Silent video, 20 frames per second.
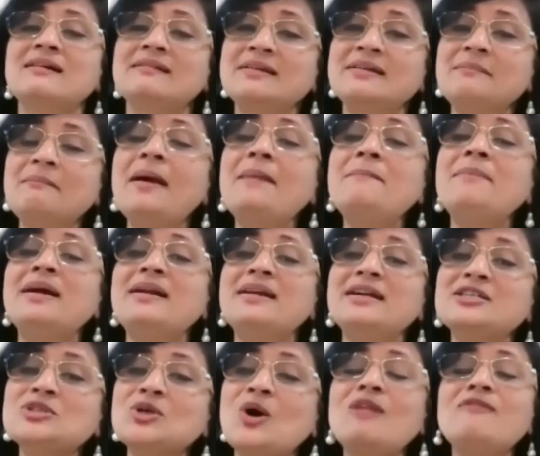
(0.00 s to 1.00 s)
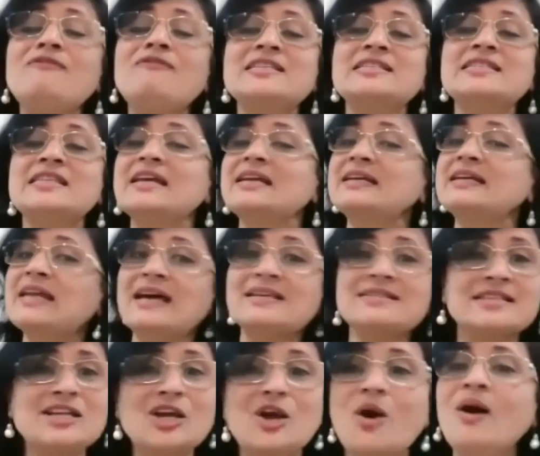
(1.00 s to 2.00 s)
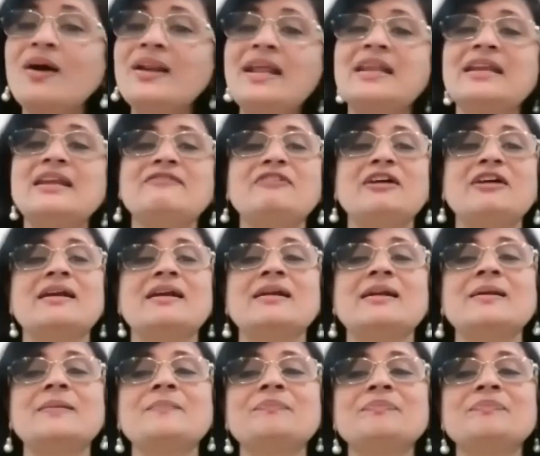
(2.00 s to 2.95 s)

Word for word: Remember, it's always there. It hasn't gone anywhere.